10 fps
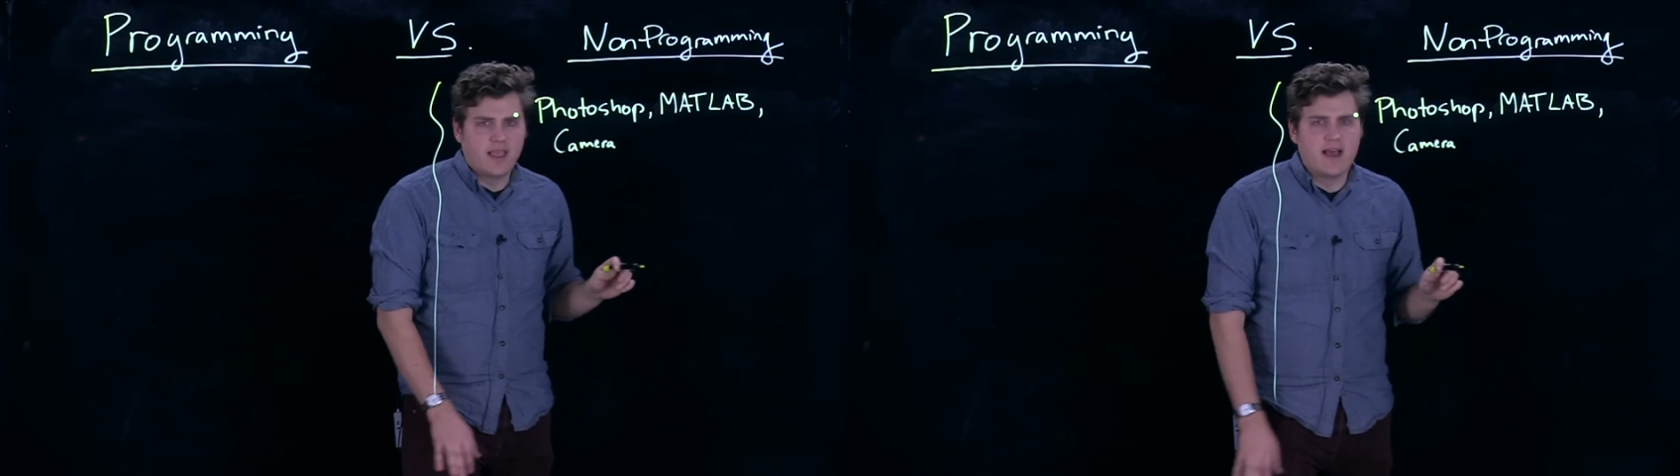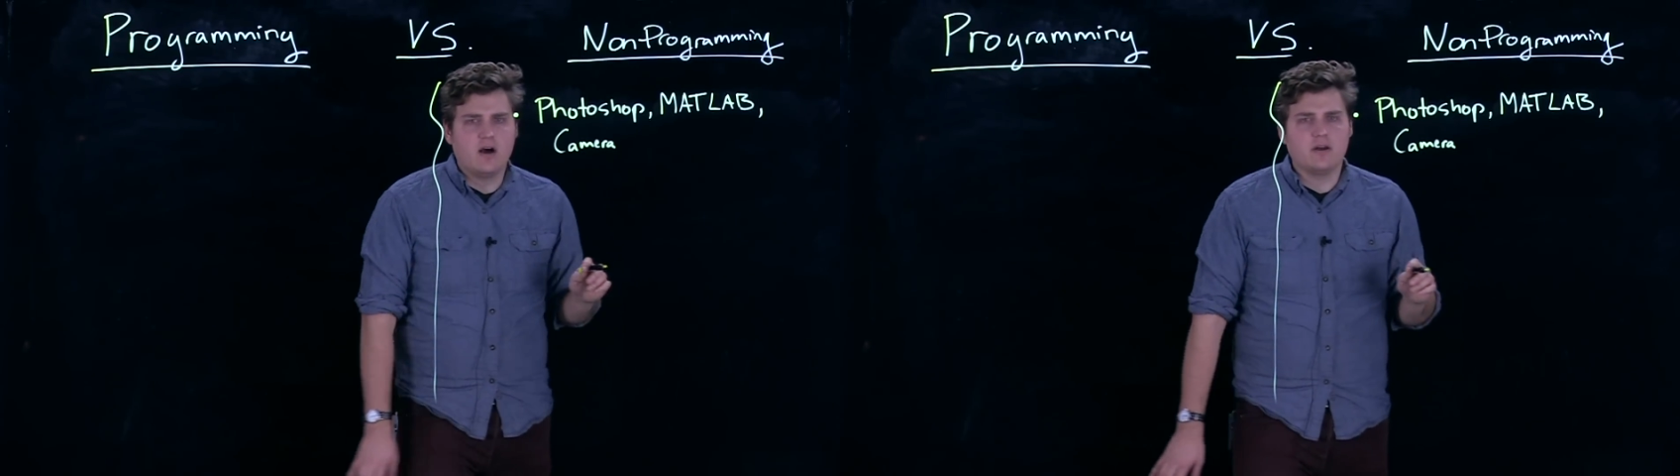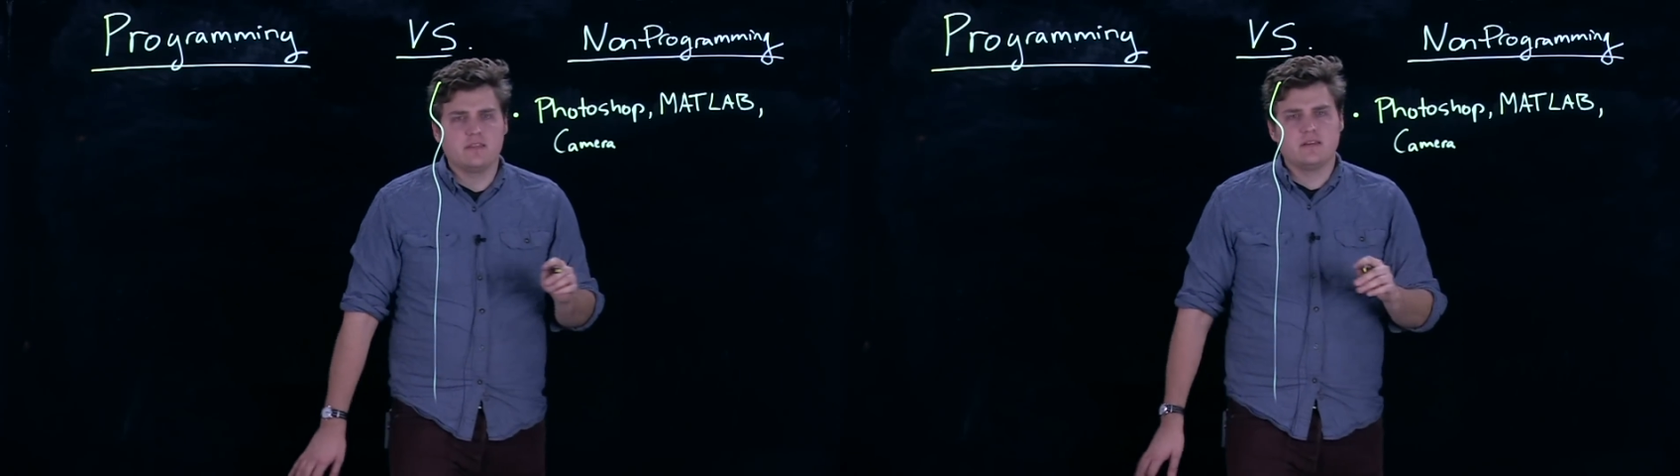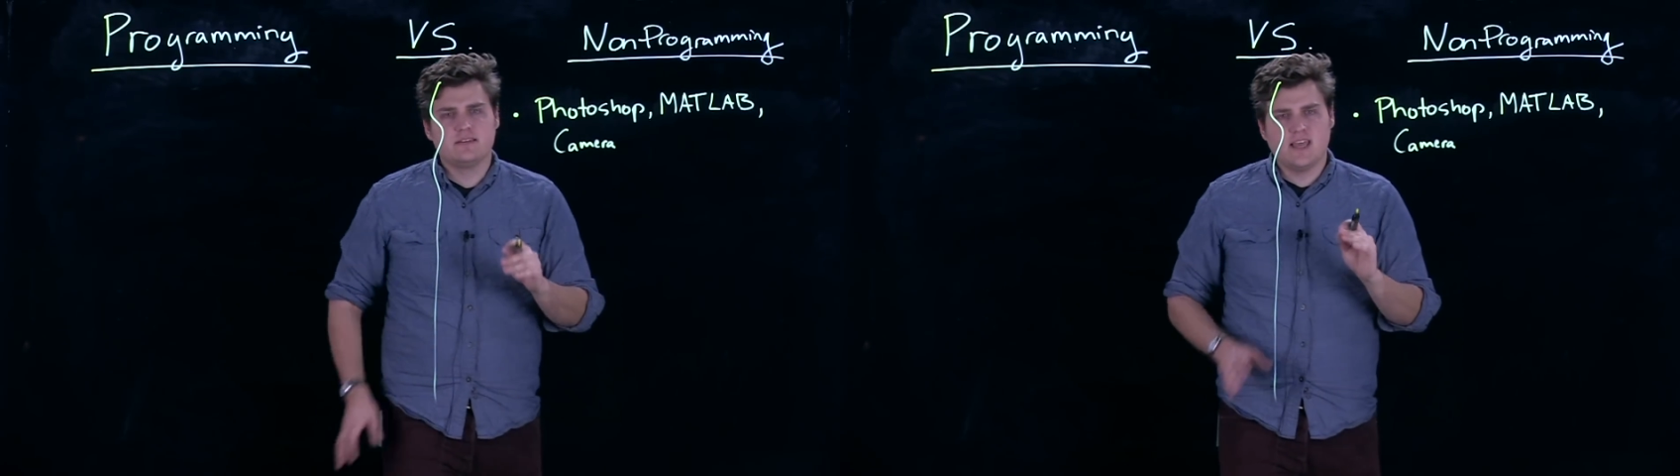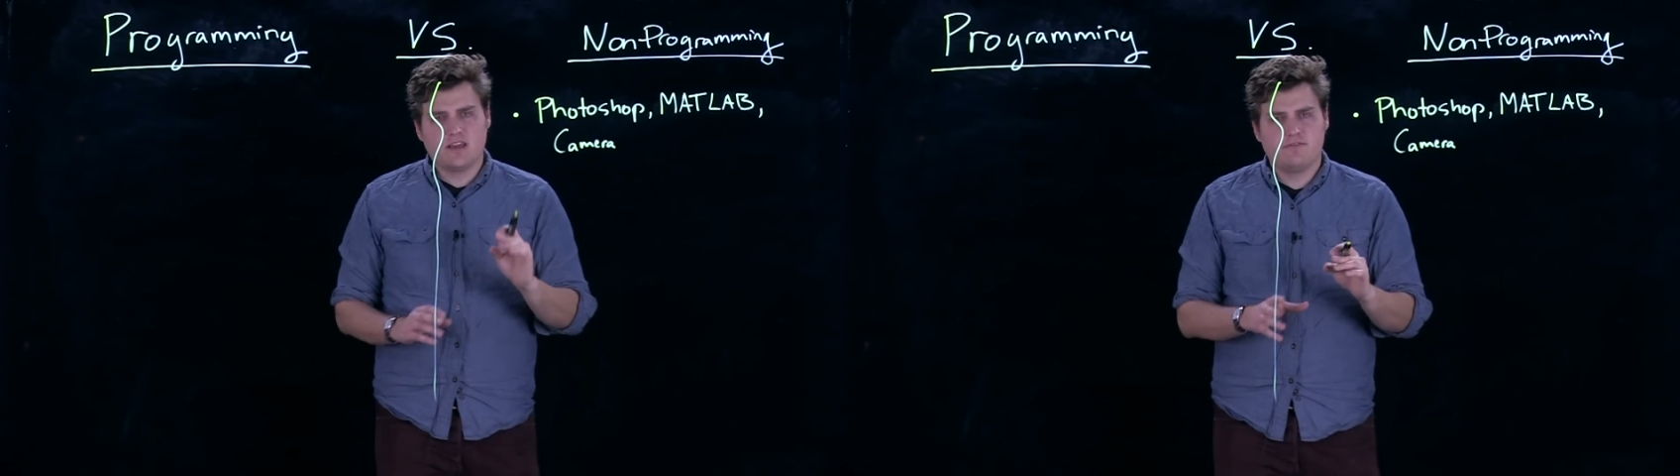out and then
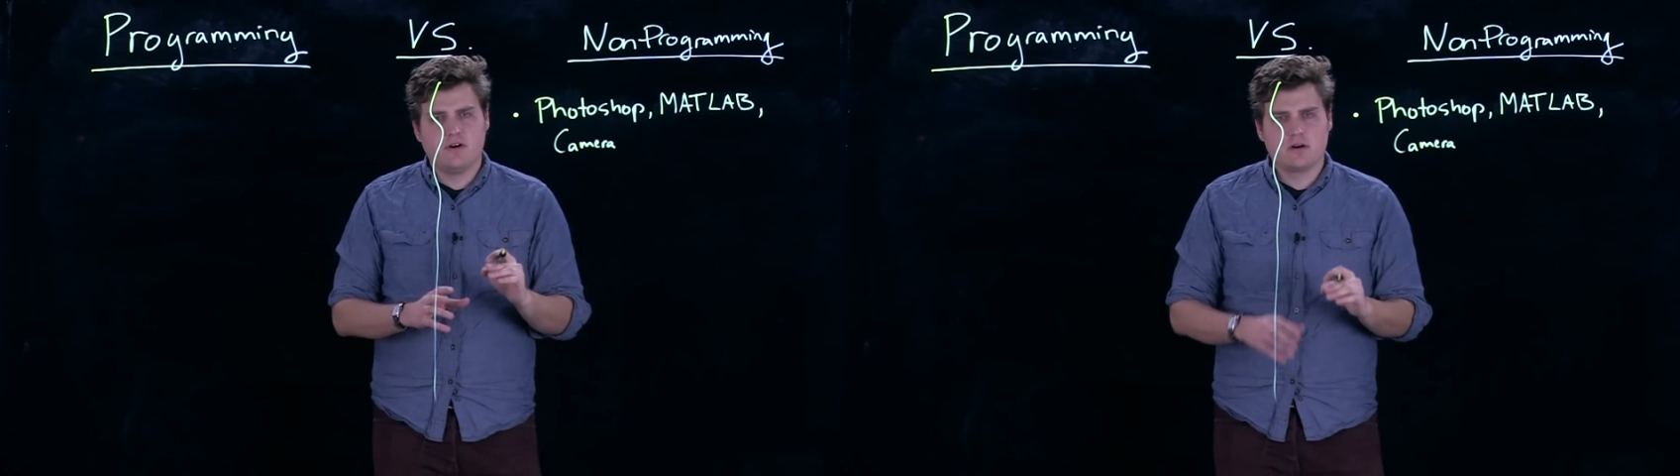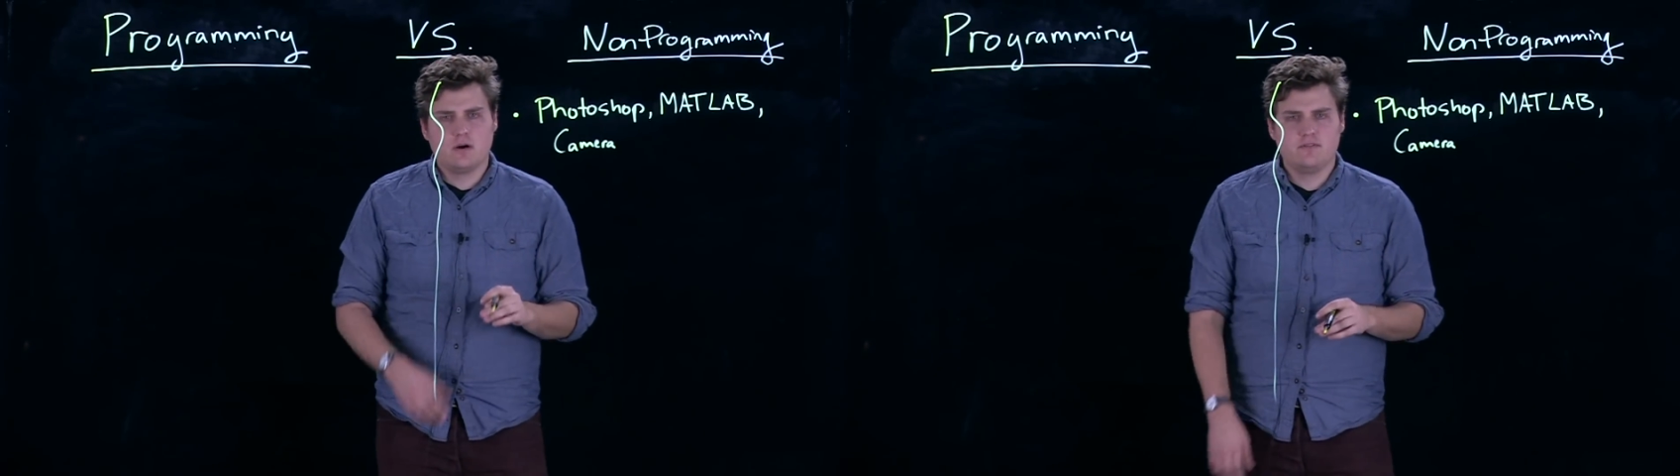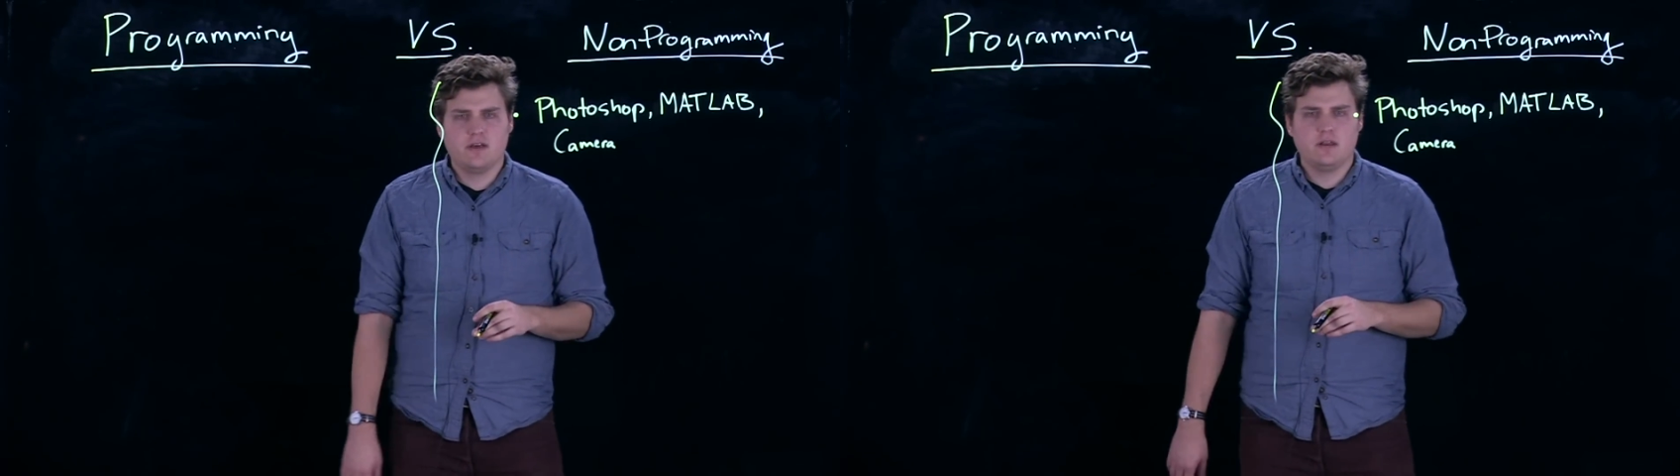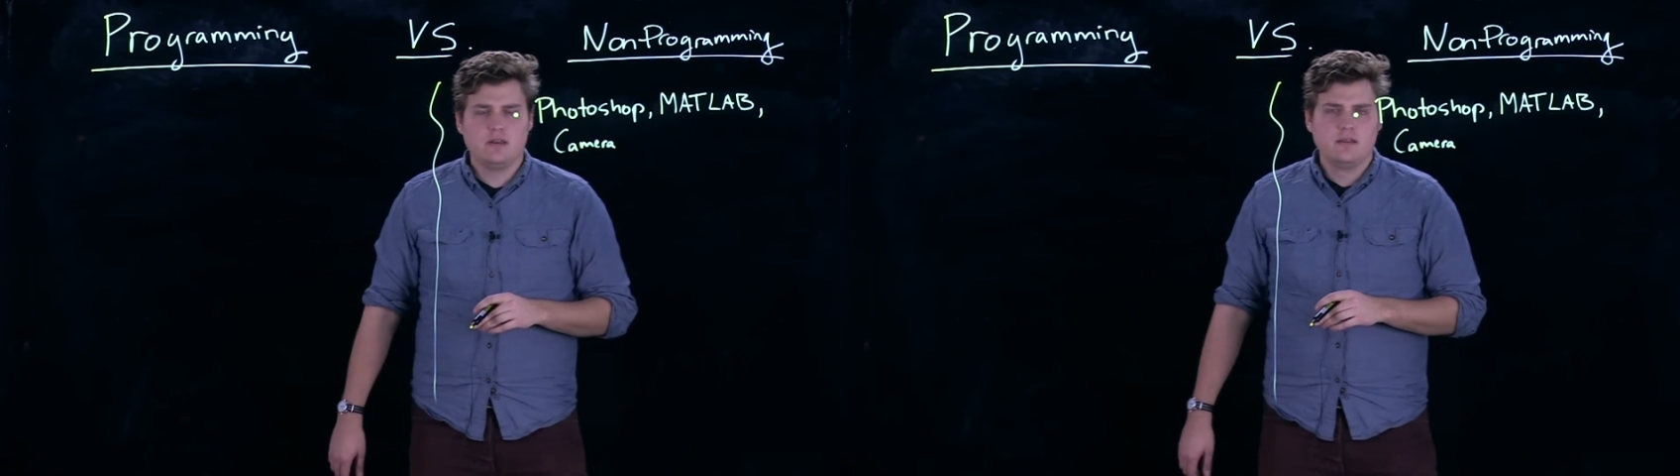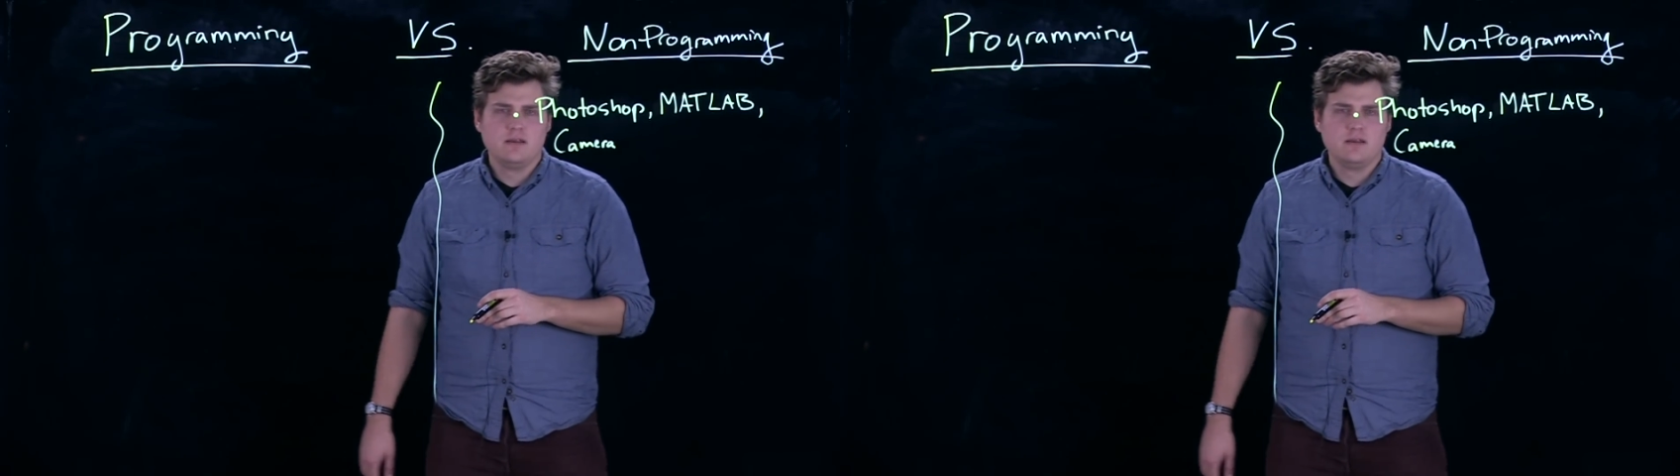take a photo of it,